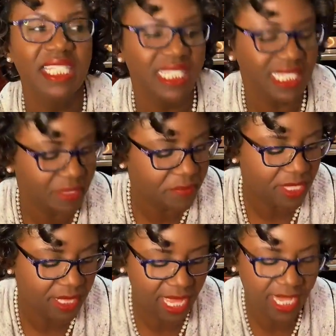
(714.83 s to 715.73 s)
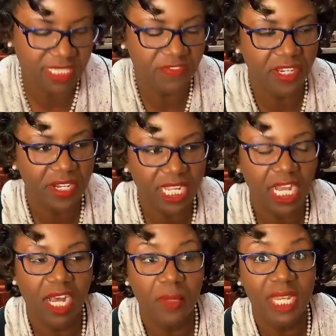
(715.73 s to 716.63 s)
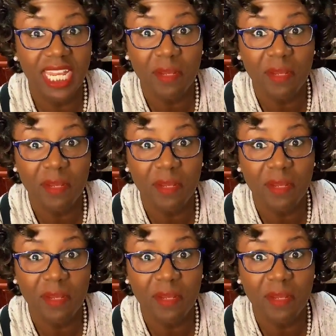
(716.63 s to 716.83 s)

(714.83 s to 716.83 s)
This is something that is very common